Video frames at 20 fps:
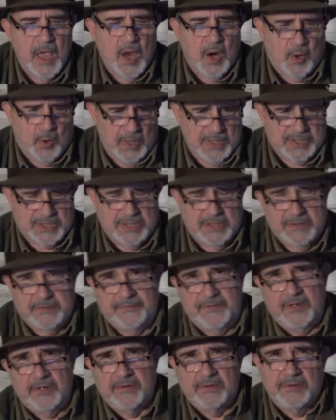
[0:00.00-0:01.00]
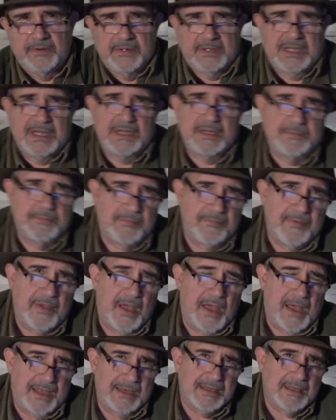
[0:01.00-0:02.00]
Christians view the kingdom of
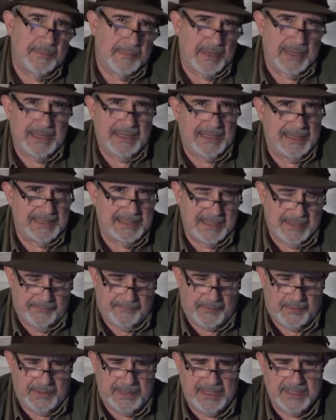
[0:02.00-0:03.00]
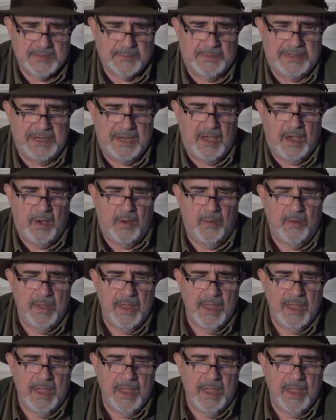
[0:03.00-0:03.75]
God completely different, as we know.